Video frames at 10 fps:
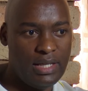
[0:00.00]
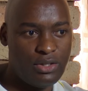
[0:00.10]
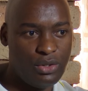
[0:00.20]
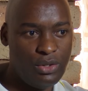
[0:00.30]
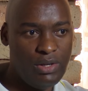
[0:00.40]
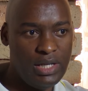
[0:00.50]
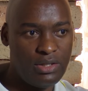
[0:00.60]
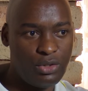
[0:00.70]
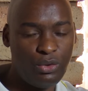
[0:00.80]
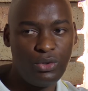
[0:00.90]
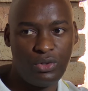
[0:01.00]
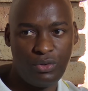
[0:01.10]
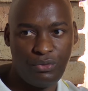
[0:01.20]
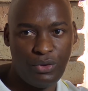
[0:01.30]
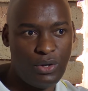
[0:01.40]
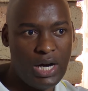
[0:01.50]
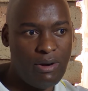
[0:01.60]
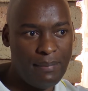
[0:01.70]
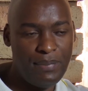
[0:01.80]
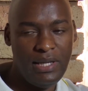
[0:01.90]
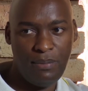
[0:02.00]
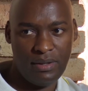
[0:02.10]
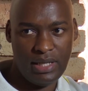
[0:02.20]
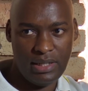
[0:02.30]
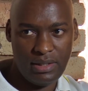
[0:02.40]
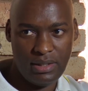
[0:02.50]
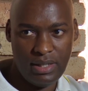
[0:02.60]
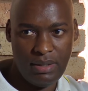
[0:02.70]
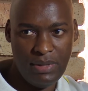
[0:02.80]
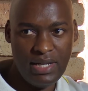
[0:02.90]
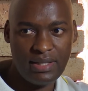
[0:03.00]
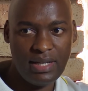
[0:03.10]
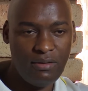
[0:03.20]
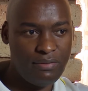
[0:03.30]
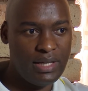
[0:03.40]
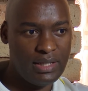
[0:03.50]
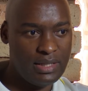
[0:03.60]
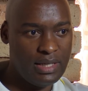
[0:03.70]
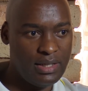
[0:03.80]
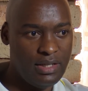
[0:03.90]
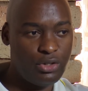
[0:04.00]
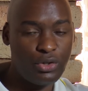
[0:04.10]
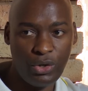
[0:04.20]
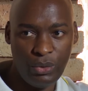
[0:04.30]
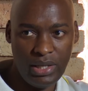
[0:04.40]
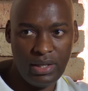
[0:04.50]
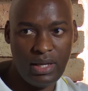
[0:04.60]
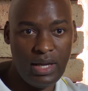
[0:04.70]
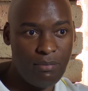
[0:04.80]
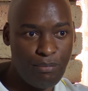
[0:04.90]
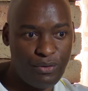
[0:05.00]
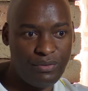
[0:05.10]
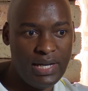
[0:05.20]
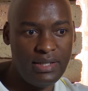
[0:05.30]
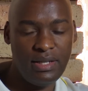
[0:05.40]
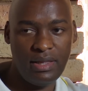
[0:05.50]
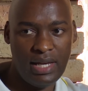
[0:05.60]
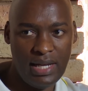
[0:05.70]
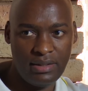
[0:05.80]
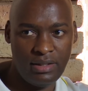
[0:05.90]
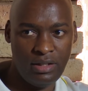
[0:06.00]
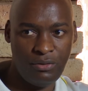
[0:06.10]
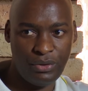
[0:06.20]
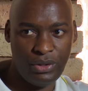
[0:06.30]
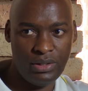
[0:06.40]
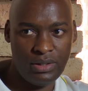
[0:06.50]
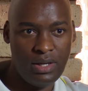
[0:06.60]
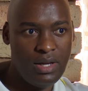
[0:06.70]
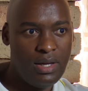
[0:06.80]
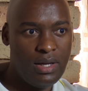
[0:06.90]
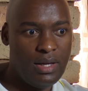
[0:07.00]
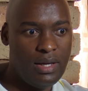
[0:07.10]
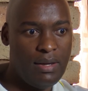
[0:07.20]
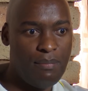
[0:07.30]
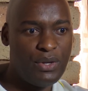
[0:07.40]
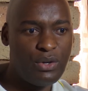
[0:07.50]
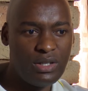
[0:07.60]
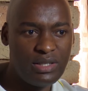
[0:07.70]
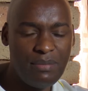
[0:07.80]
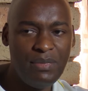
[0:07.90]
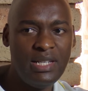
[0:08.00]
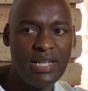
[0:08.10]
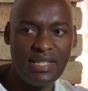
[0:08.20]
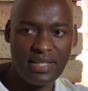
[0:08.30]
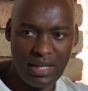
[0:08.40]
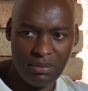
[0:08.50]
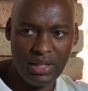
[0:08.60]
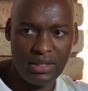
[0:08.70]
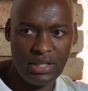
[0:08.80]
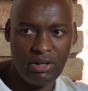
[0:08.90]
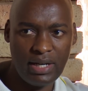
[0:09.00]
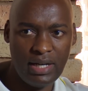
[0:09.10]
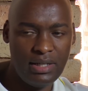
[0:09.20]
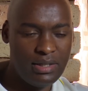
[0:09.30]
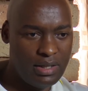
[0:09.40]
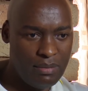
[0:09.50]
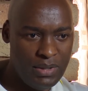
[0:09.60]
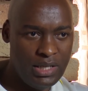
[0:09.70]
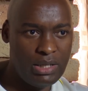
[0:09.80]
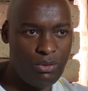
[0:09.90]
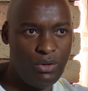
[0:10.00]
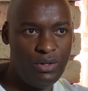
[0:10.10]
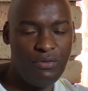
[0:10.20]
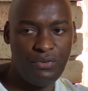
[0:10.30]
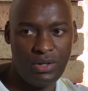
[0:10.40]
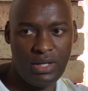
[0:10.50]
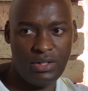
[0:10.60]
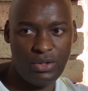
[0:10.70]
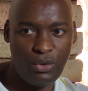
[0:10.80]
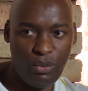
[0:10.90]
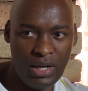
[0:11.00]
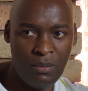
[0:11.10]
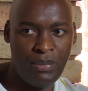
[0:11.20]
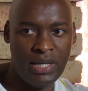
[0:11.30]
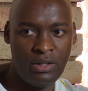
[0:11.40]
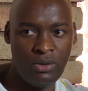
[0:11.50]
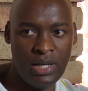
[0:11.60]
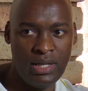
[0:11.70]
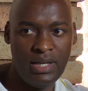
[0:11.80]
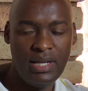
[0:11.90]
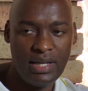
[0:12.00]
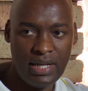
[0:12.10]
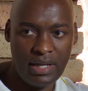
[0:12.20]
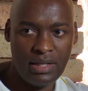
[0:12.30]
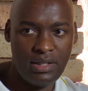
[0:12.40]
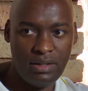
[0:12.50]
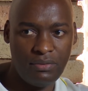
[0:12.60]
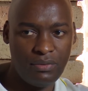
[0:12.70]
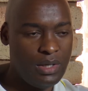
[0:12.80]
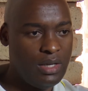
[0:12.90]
it's always good for our people that Insight Factor is growing and providing the alternate voice, because the media is captured in our country. The media will only focus on one particular narrative.